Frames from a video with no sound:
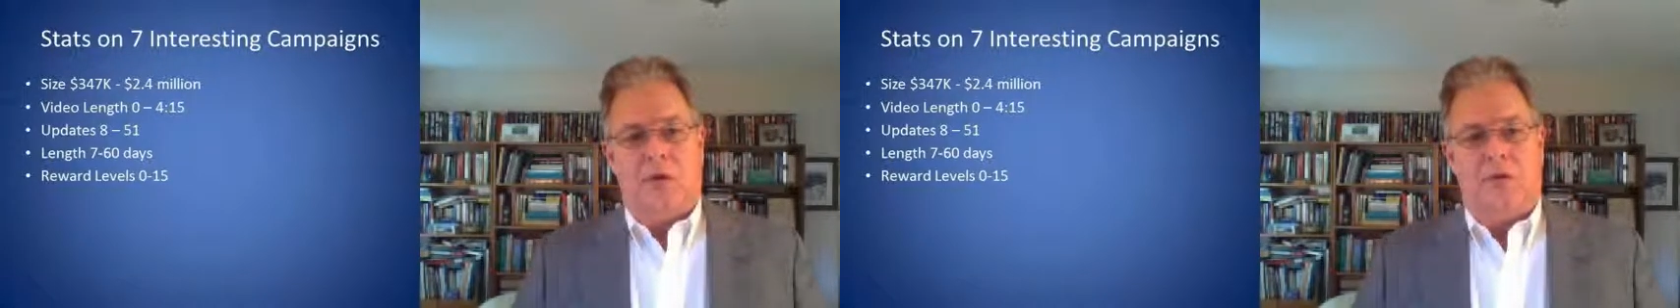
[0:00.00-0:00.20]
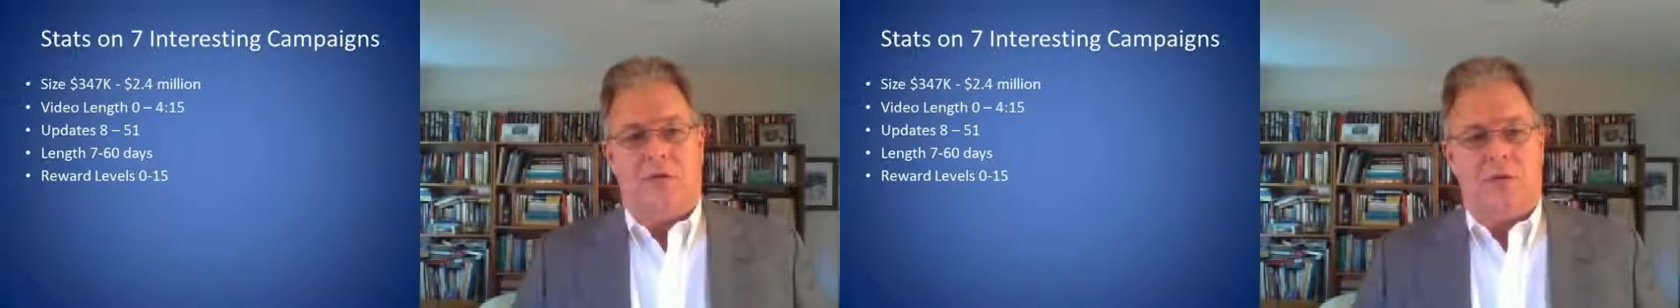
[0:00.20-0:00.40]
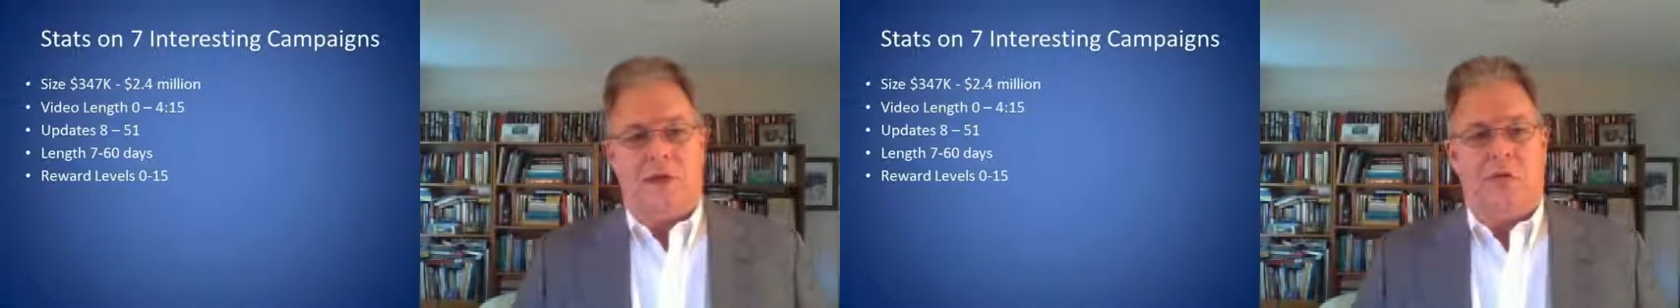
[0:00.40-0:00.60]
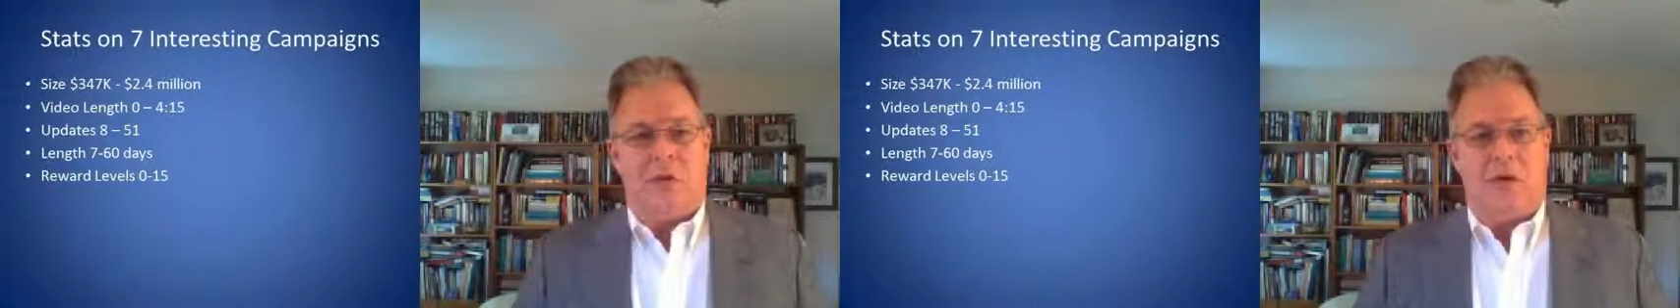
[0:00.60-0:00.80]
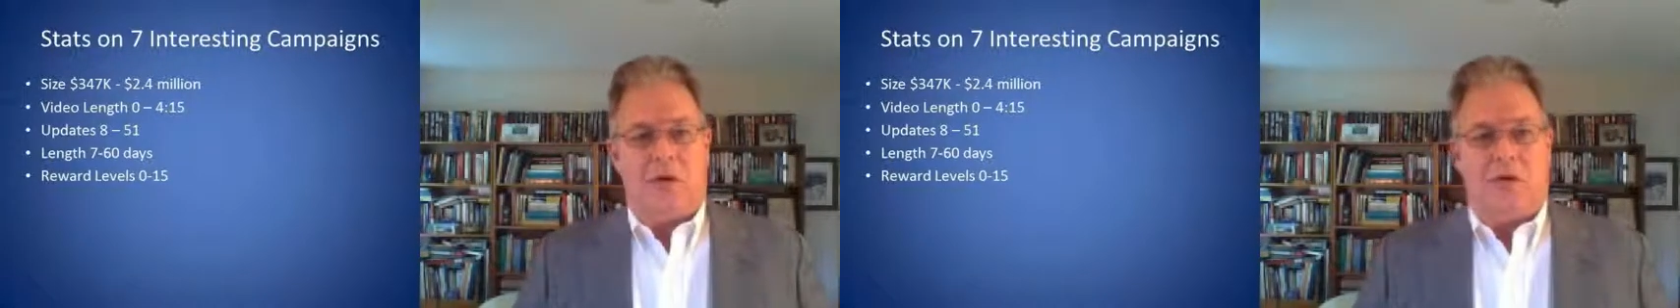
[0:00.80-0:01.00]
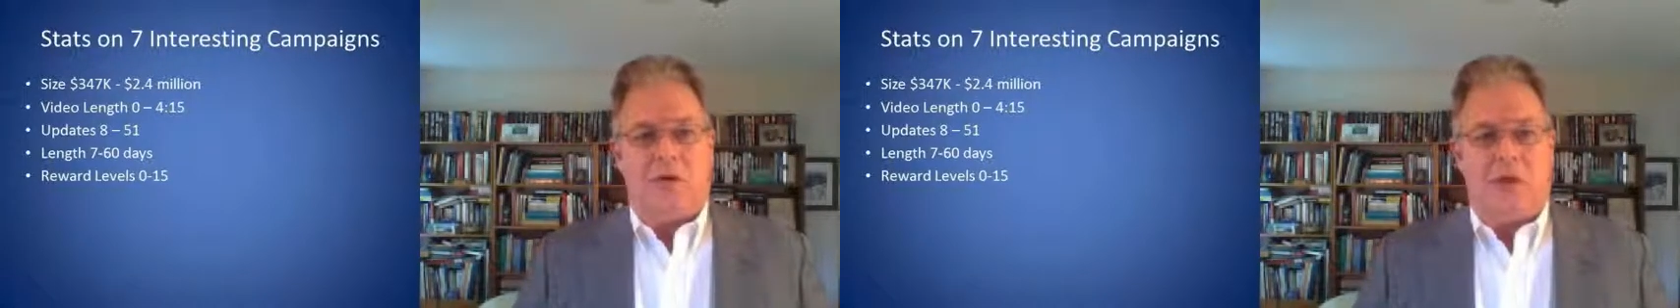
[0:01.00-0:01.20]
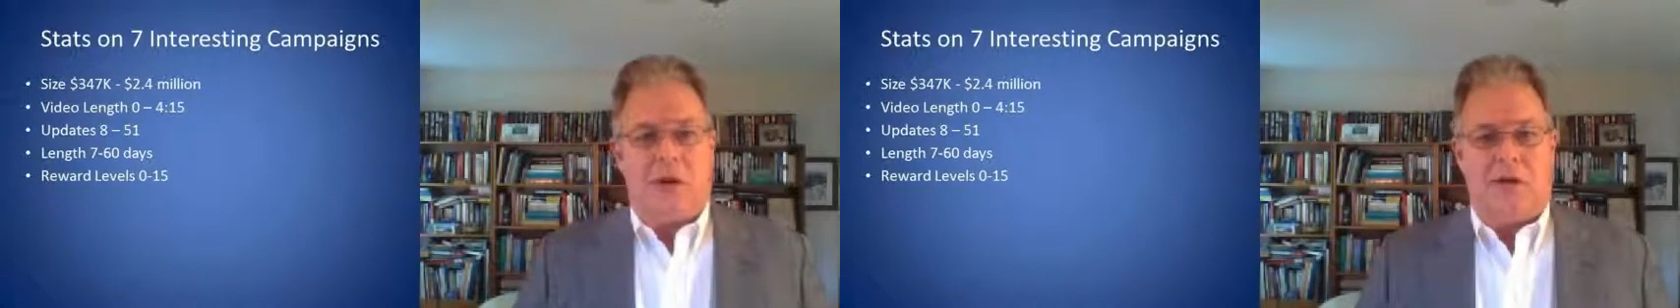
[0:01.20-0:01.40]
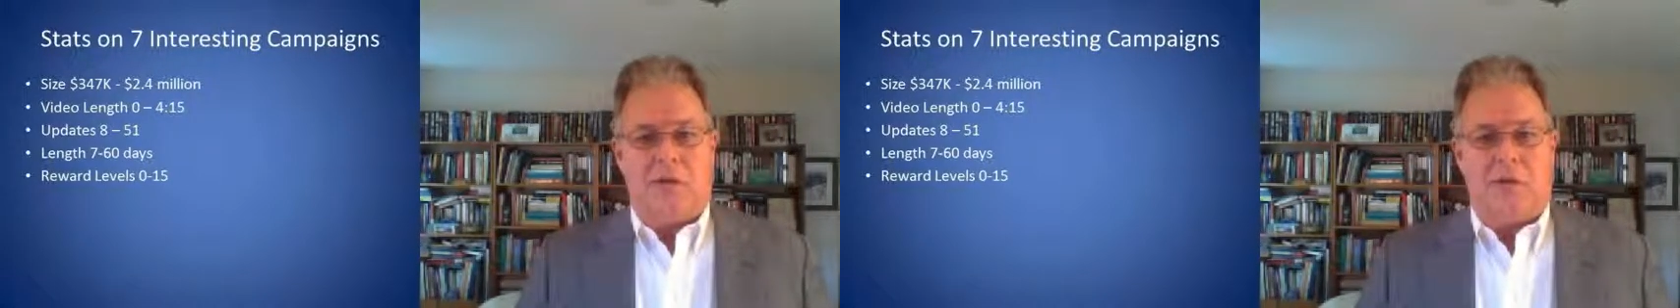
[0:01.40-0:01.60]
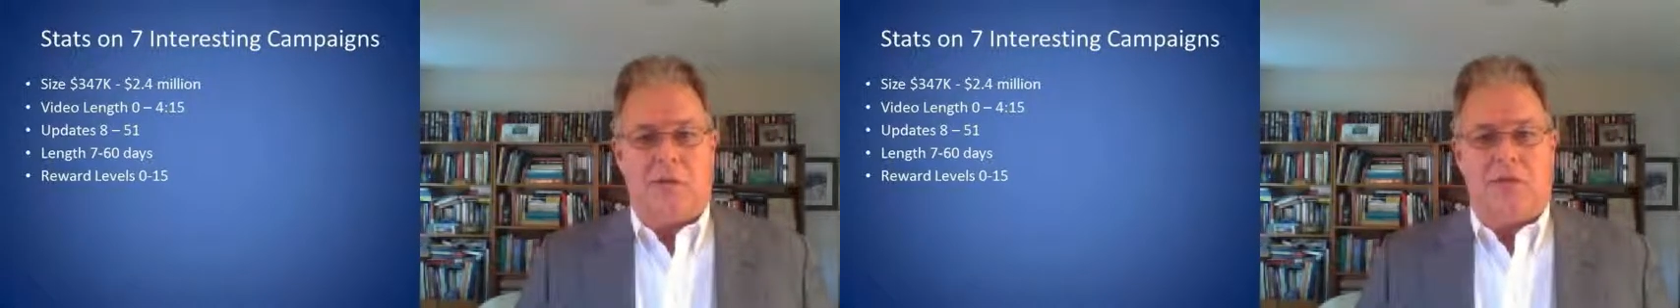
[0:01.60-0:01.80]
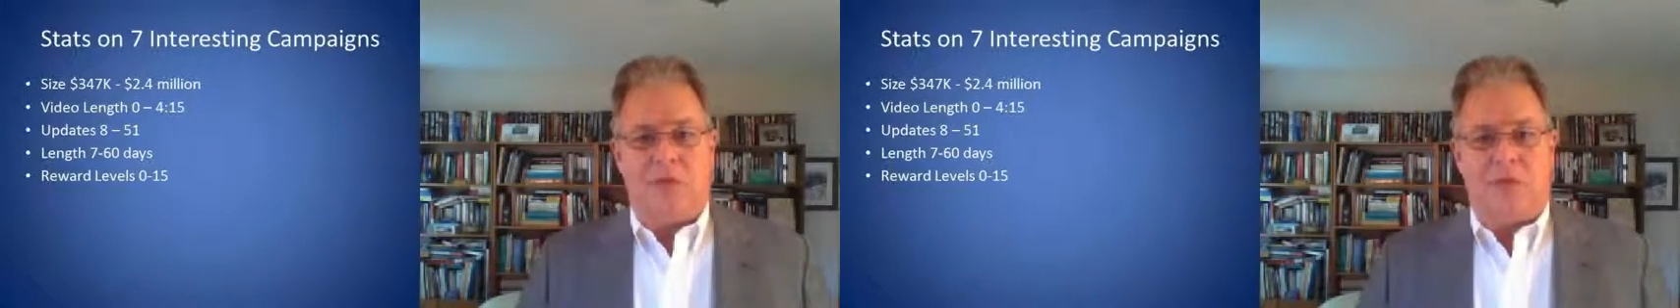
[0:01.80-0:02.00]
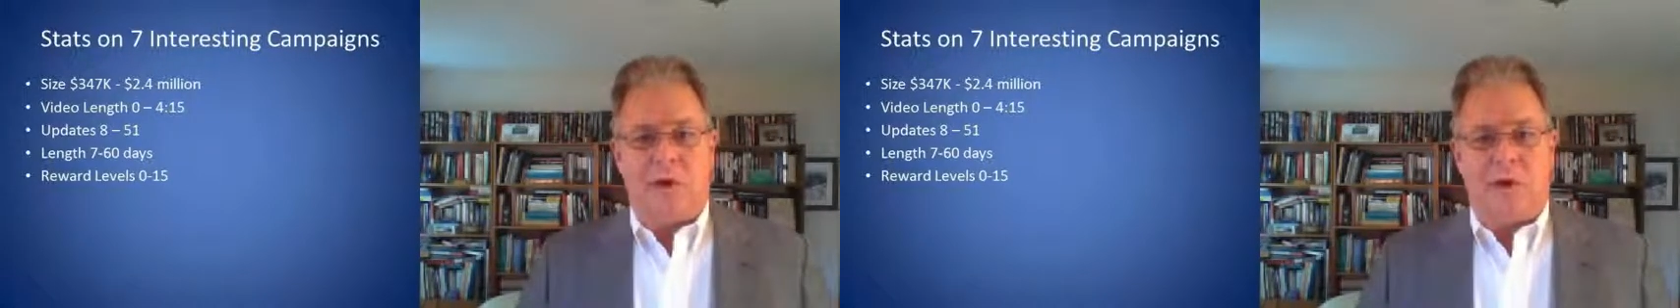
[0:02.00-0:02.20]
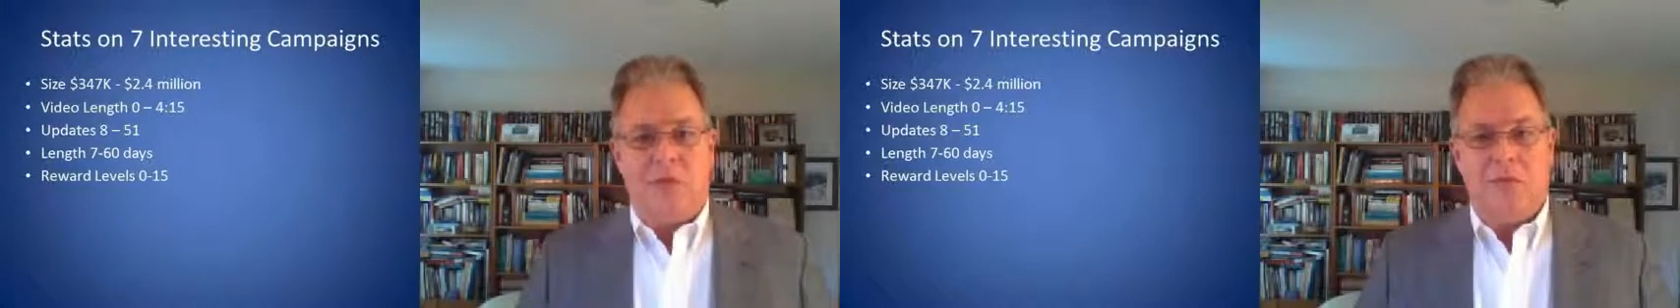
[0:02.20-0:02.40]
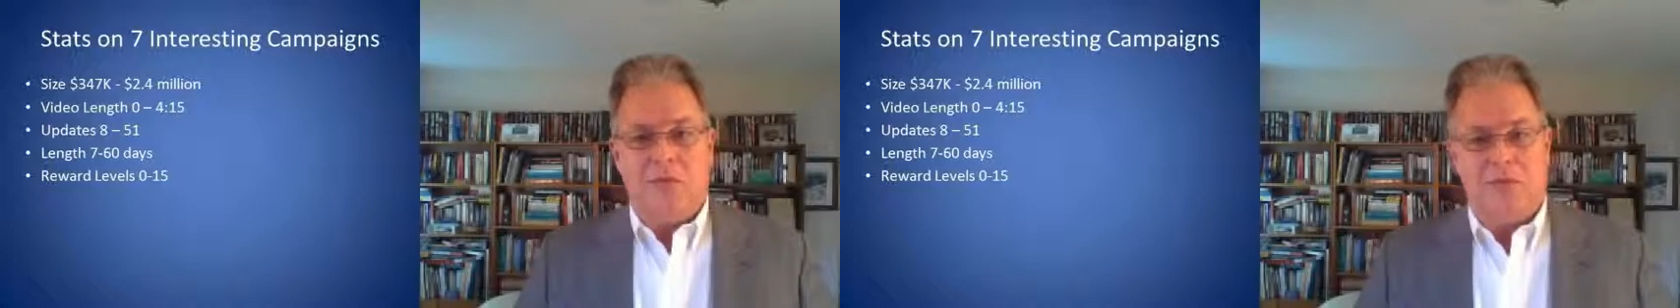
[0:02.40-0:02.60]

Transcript: The video length ranged from 0,